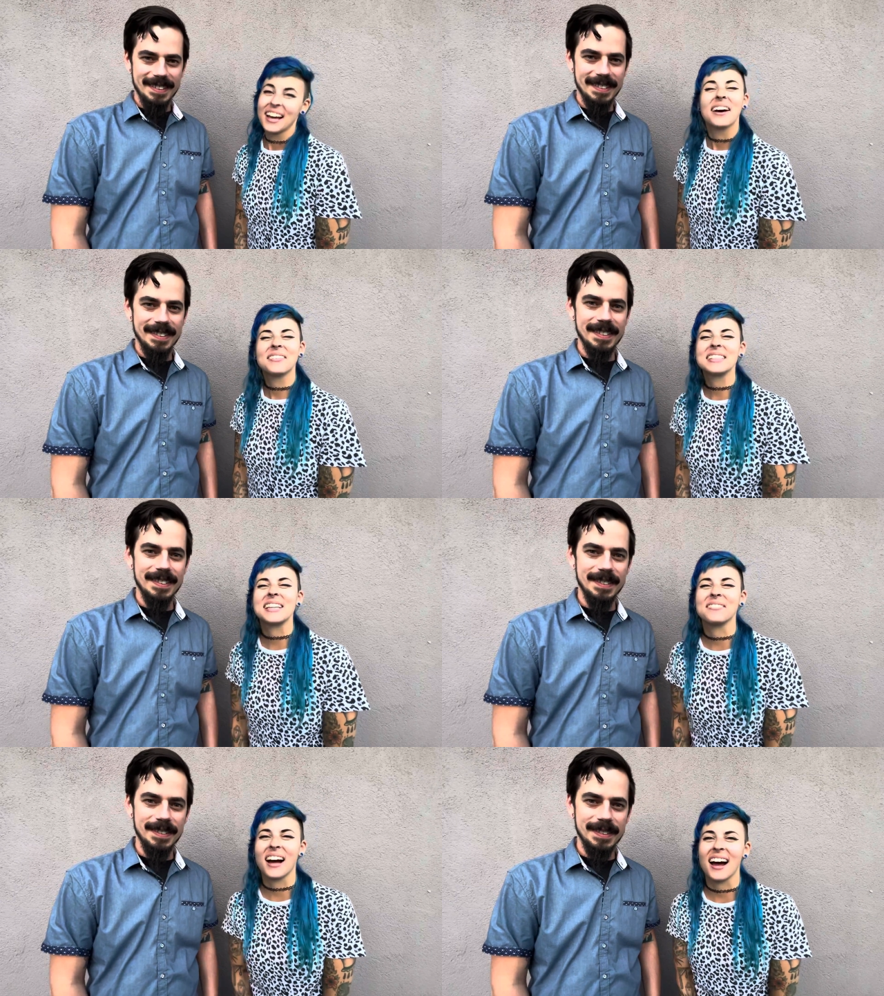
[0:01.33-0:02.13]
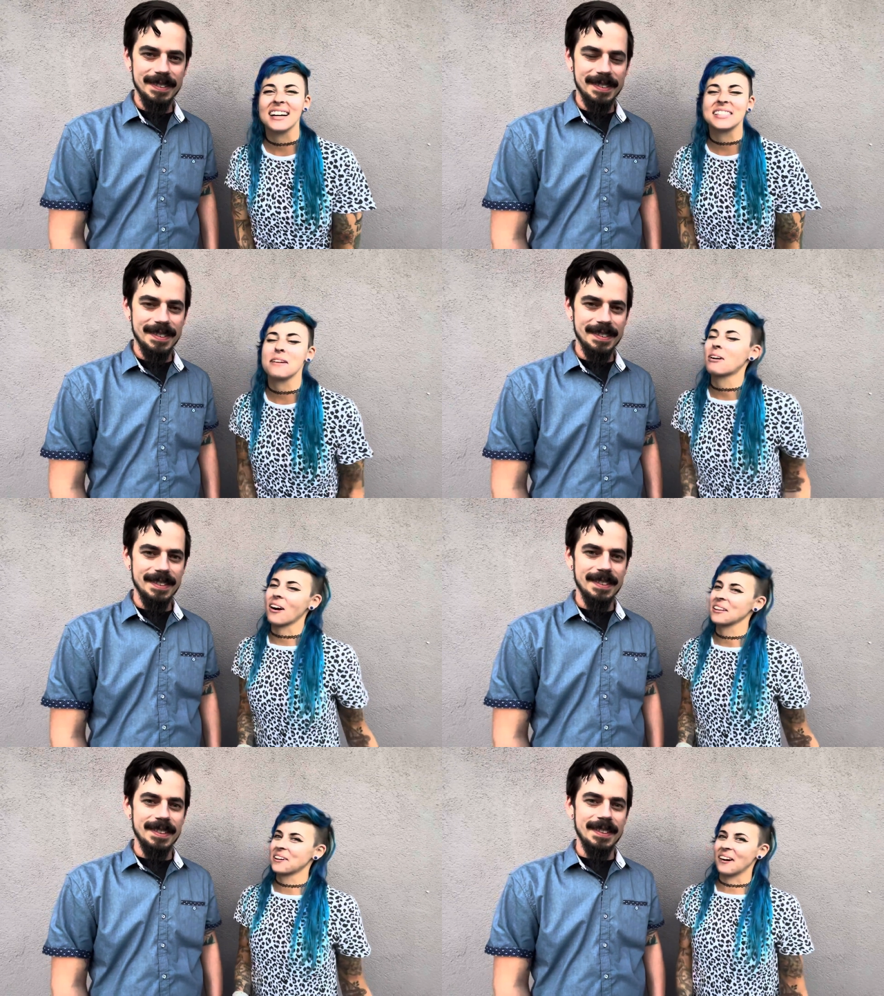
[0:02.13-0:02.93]
Speaker 1: What's up, guys? I'm
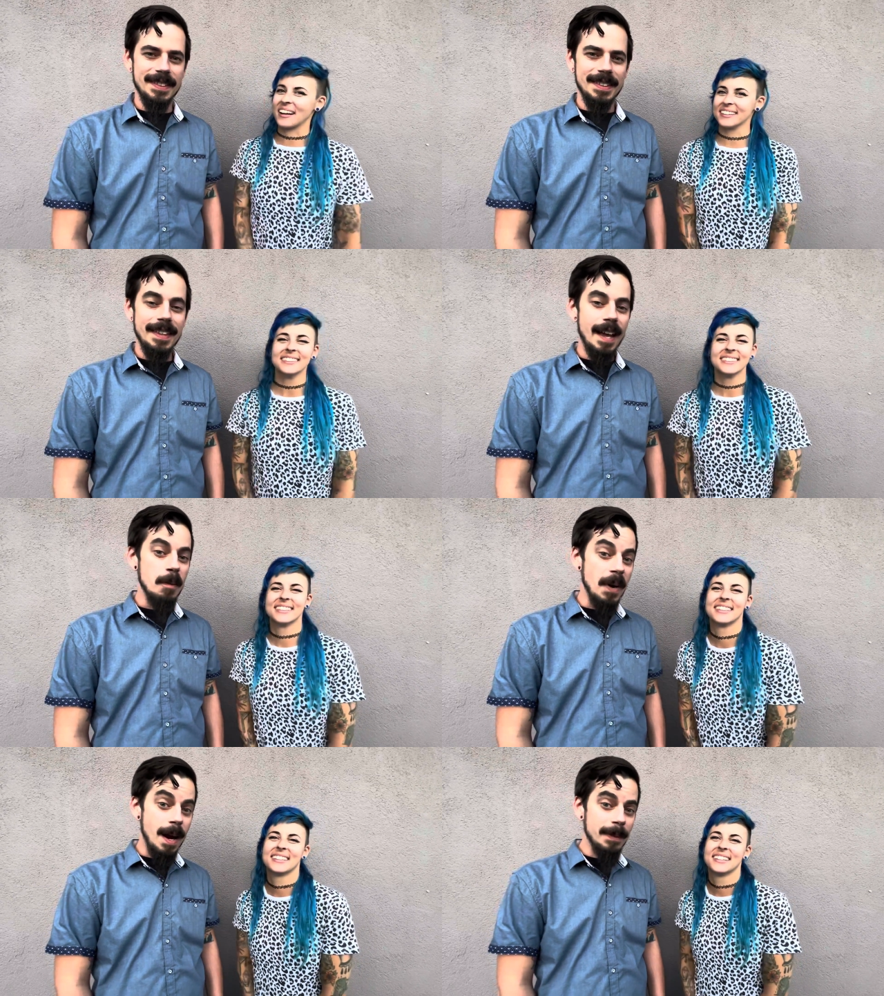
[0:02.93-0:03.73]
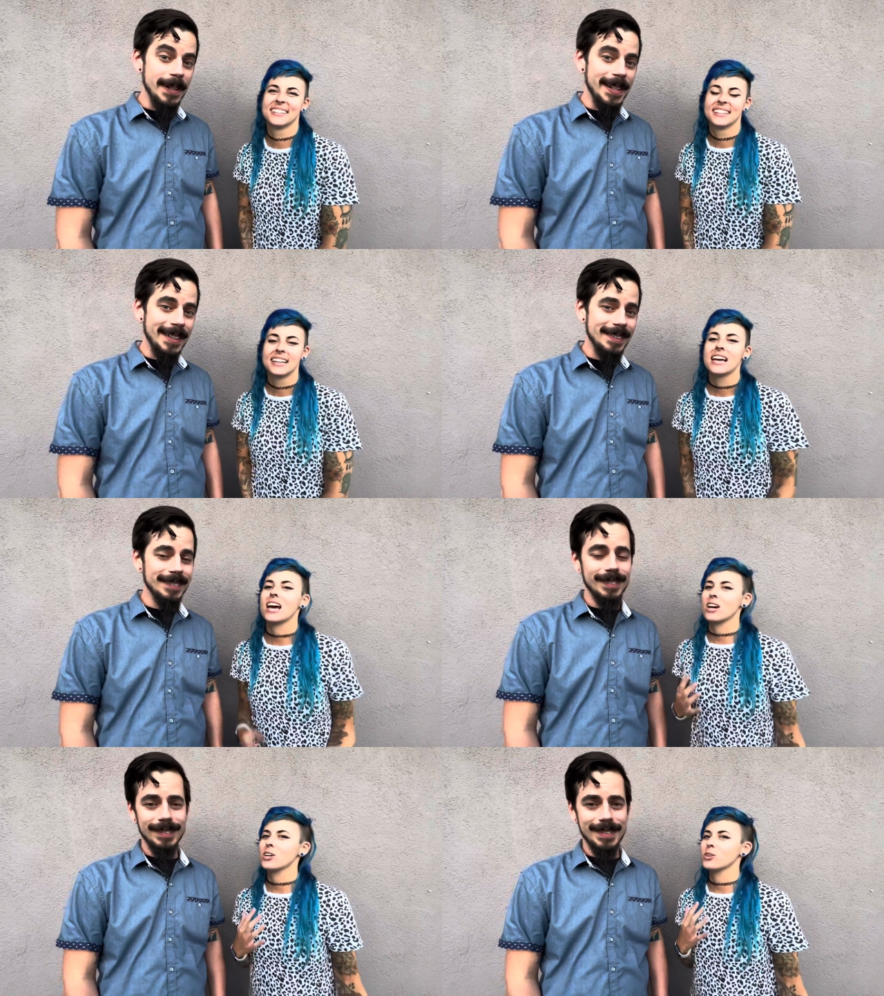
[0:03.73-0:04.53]
Karle Gwen.
Speaker 2: I'm Rob Reedy.
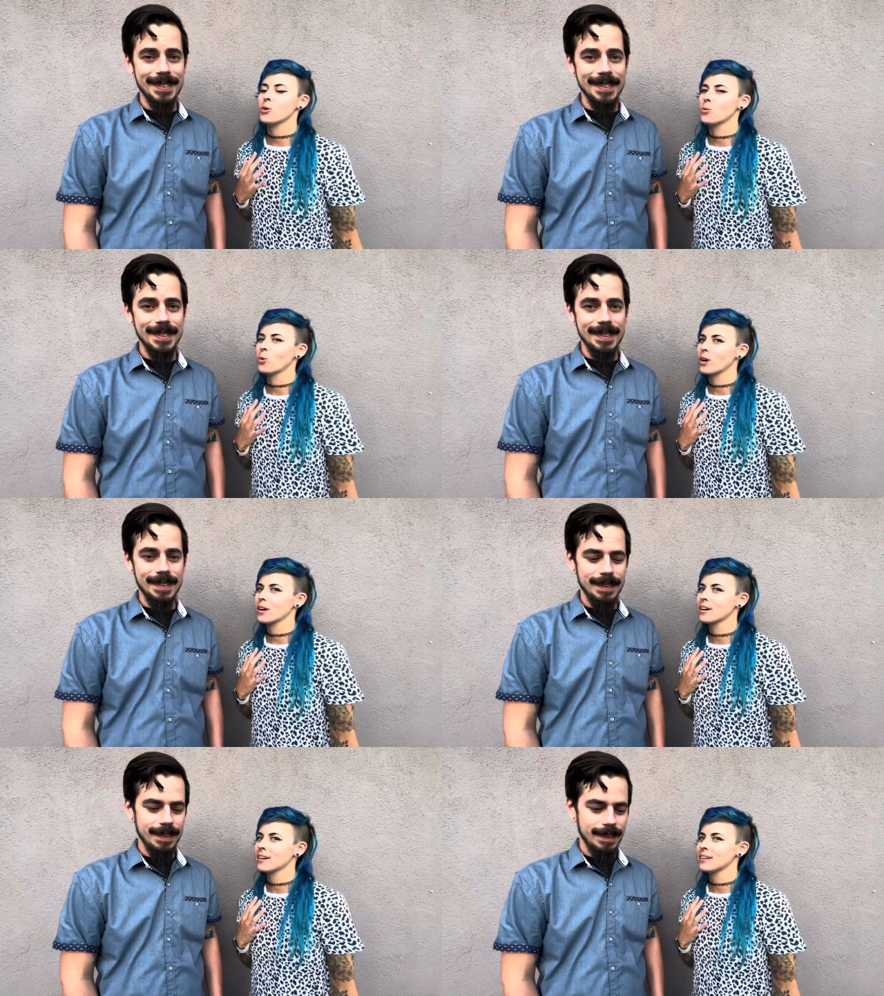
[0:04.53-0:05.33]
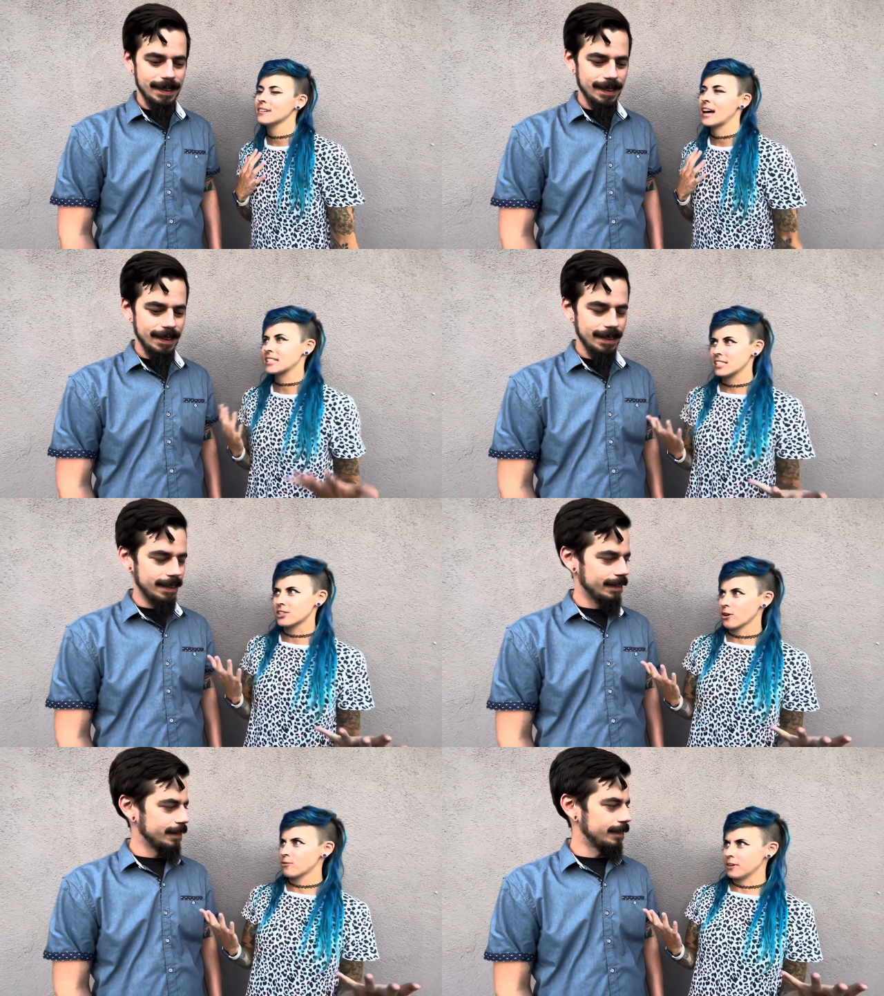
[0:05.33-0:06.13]
Speaker 1: And we're Exit
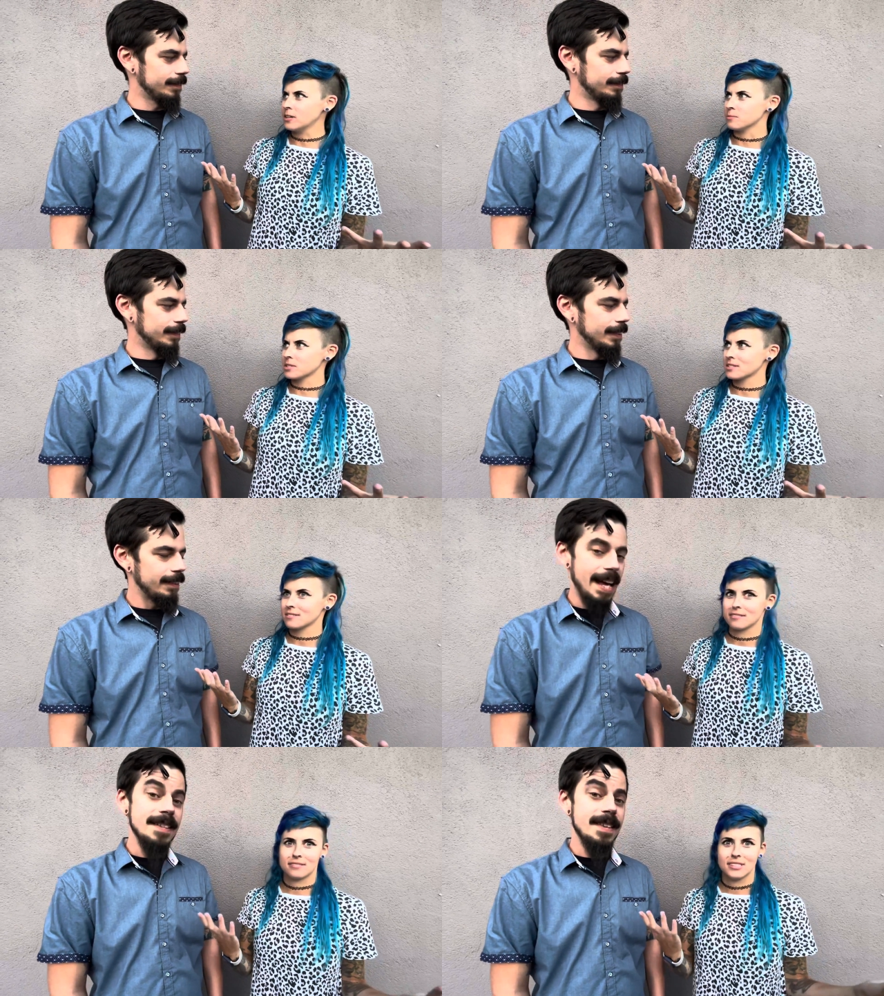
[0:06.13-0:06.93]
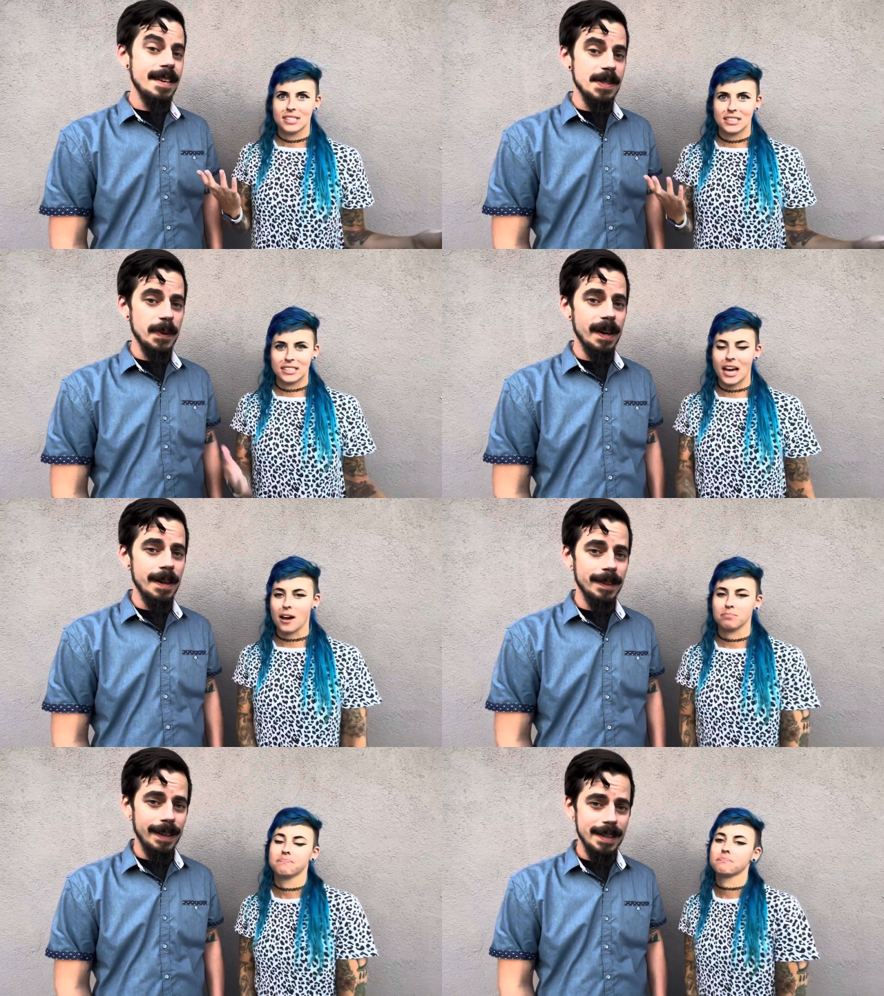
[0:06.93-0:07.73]
Zero Films.
Speaker 2: That is us. We yeah.
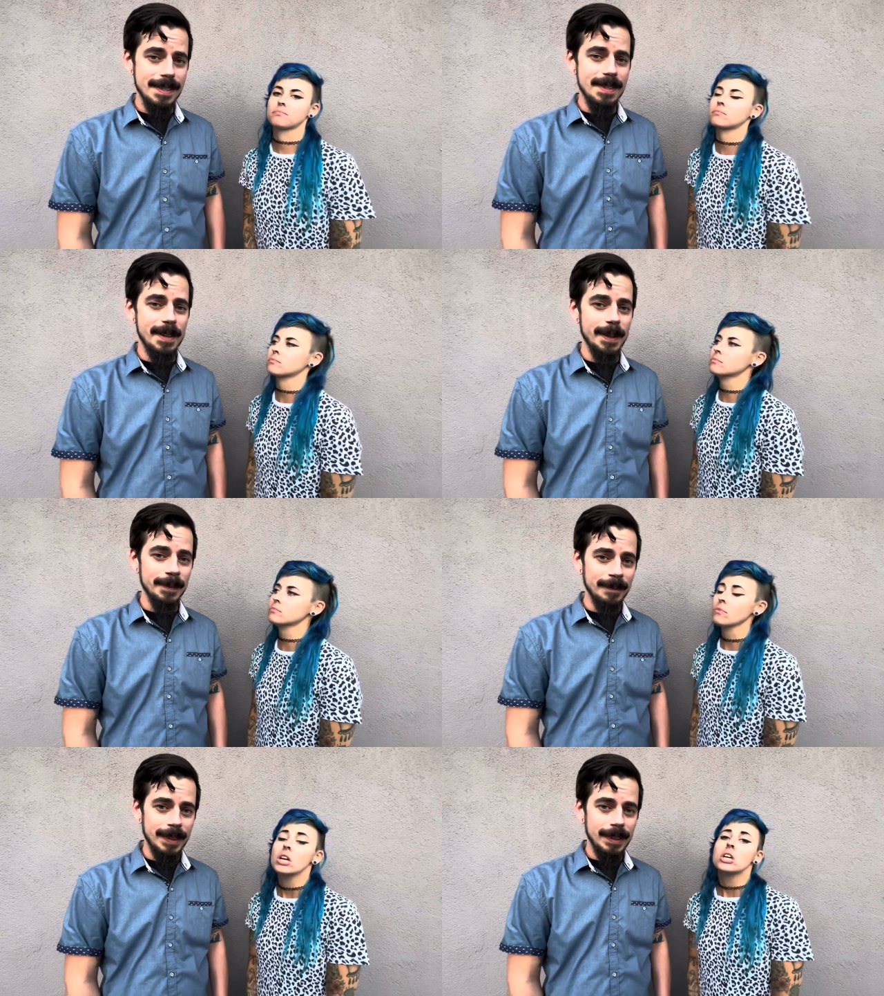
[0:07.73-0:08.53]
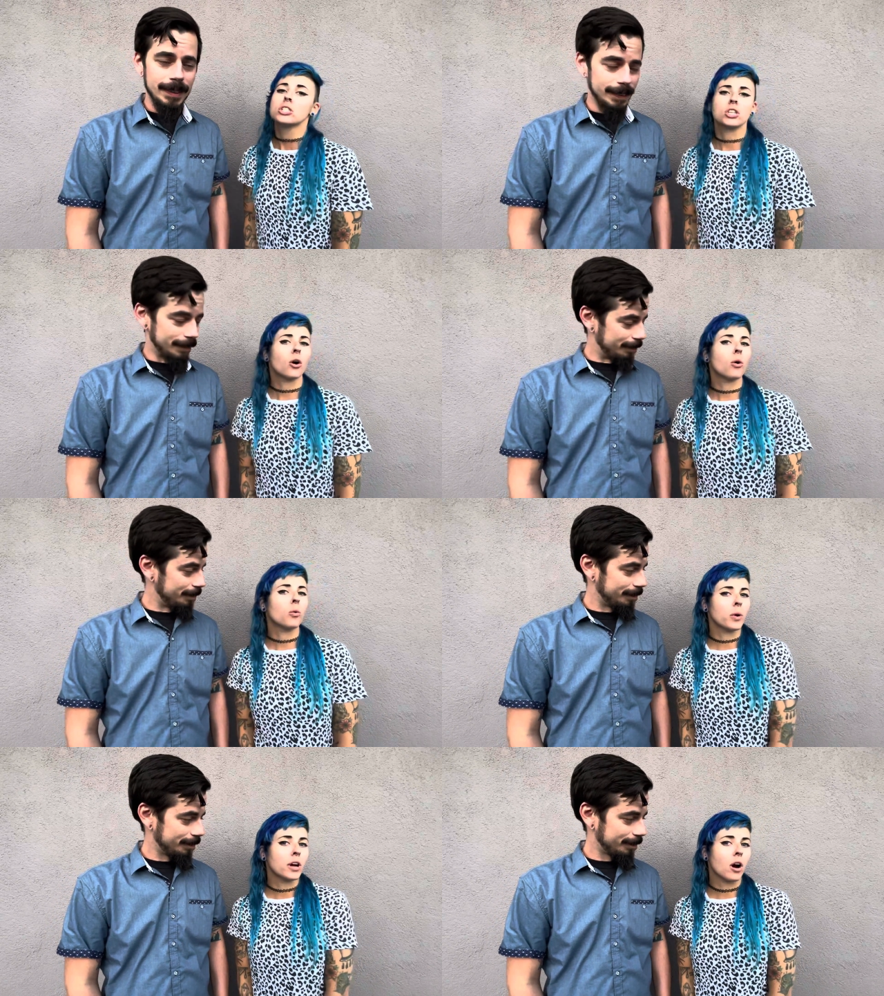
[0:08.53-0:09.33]
are Exit Zero.
Speaker 1: So we